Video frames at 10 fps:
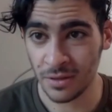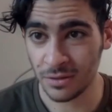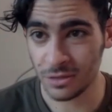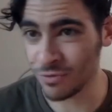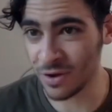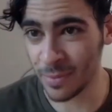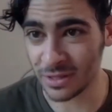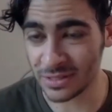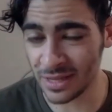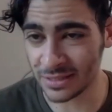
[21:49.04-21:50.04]
she read about
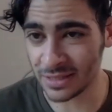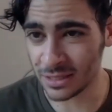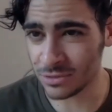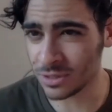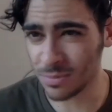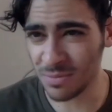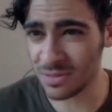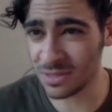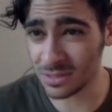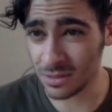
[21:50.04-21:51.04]
dyslexia and she was like, maybe
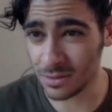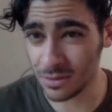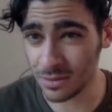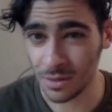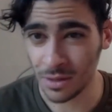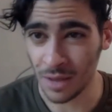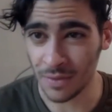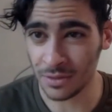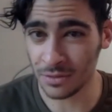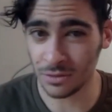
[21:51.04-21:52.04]
this is it. And
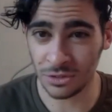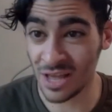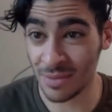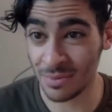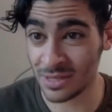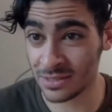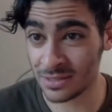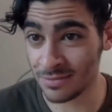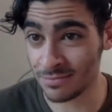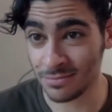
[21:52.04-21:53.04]
then she had me
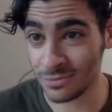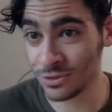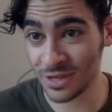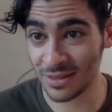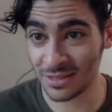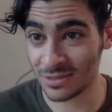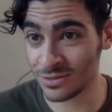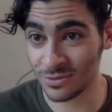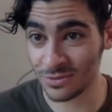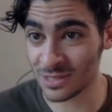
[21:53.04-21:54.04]
tested. Turns out
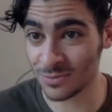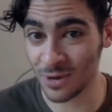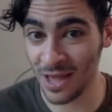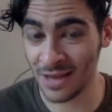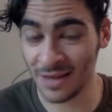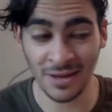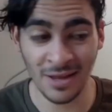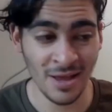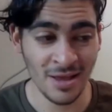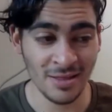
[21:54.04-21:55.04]
that's that's what I had, and
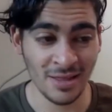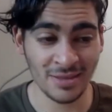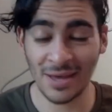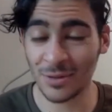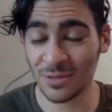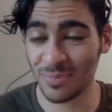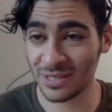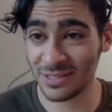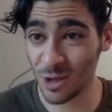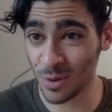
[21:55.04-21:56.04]
like that was the
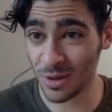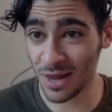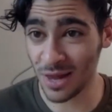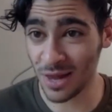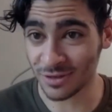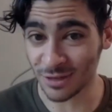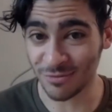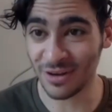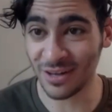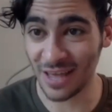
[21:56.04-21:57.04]
best day of my life because I
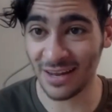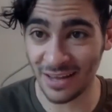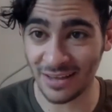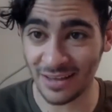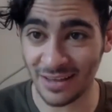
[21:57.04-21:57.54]
finally mm. had like